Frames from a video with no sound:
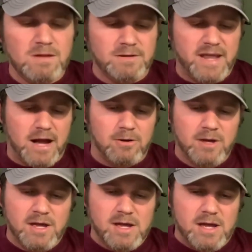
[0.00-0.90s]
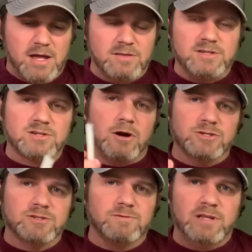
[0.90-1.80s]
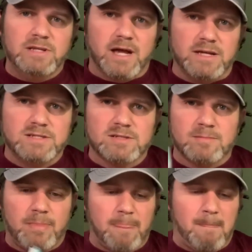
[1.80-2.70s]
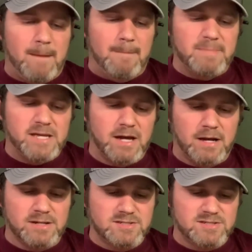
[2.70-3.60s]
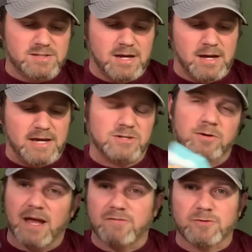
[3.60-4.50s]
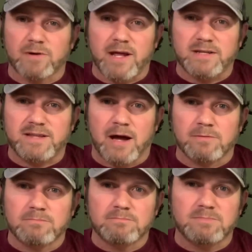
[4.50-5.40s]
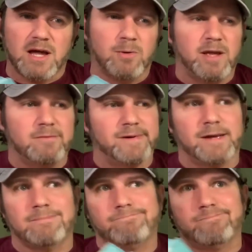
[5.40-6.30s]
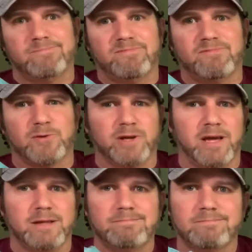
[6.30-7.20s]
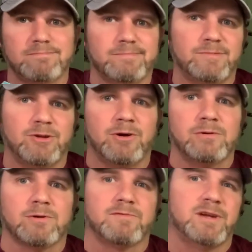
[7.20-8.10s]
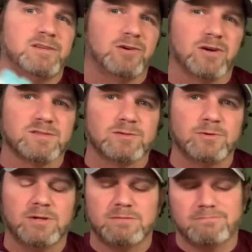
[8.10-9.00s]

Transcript: Now, these cards are really nice because uh, I don't have to write it down. That way, if I forget, you know, or forget to cross through it,